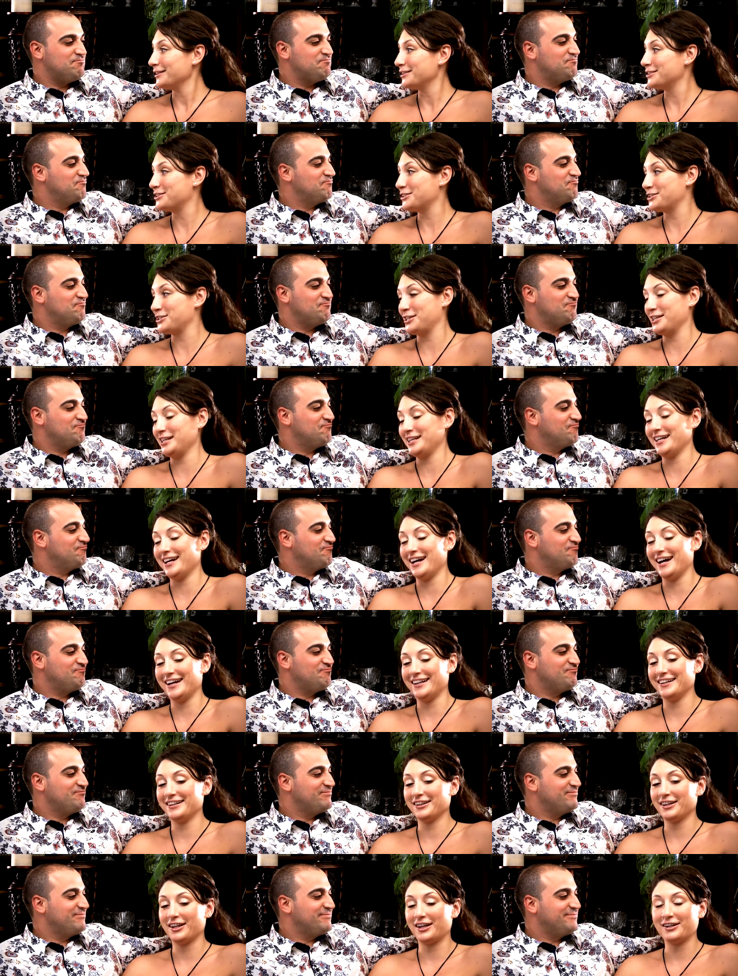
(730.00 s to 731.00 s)
Speaker 1: she
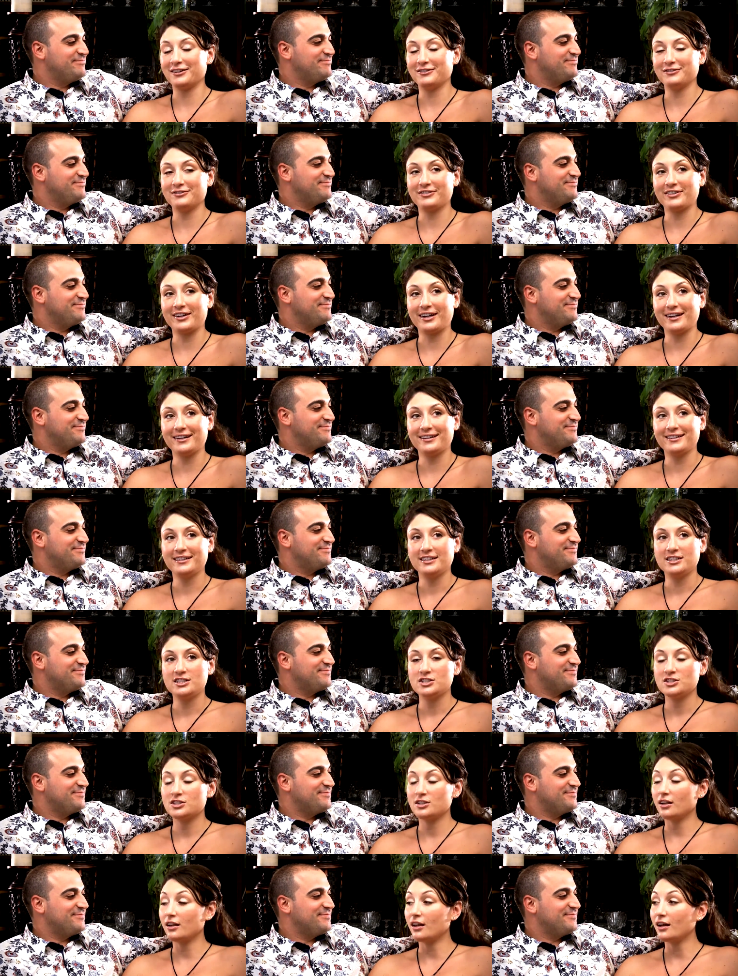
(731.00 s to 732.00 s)
had a lot of, uh,
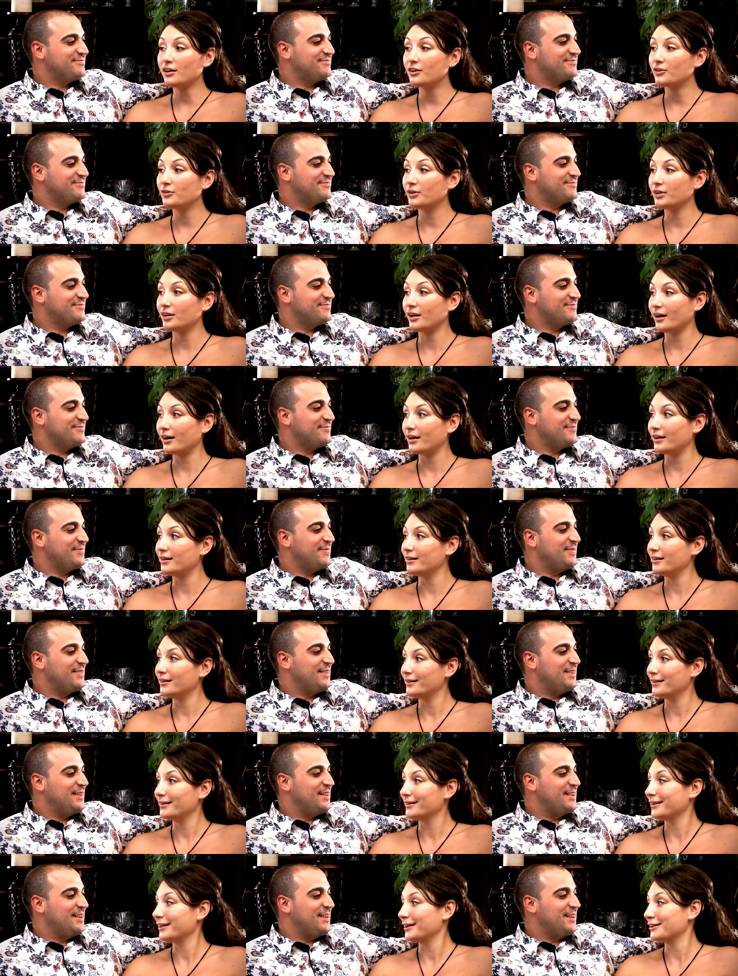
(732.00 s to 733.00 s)
she had a lot going on
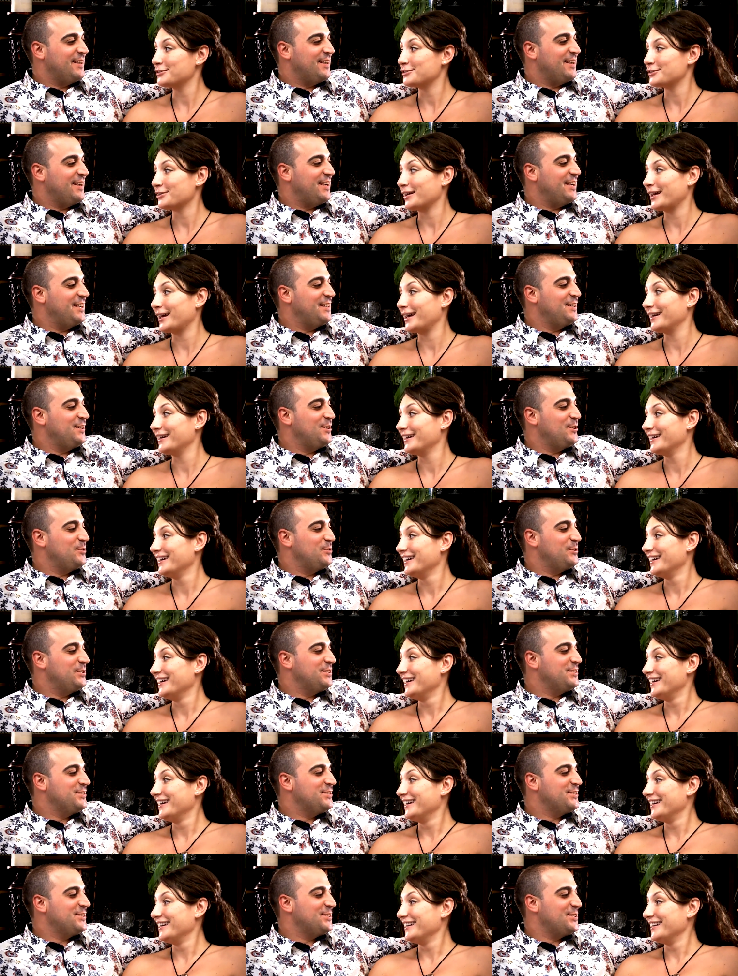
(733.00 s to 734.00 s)
yesterday. I
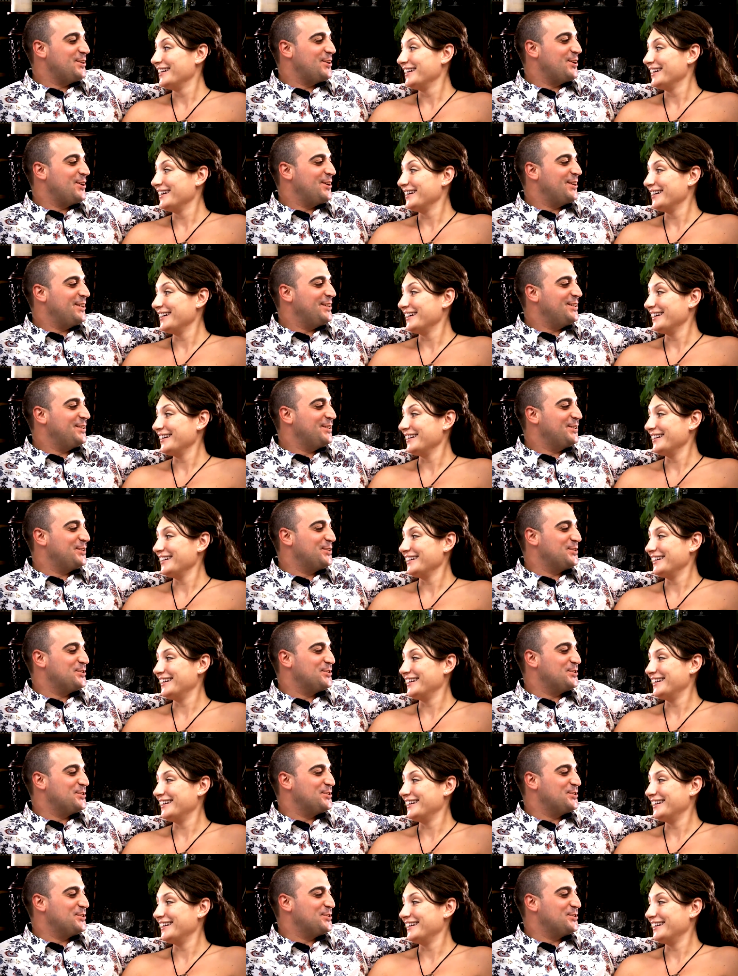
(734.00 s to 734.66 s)
Speaker 2: noticed not her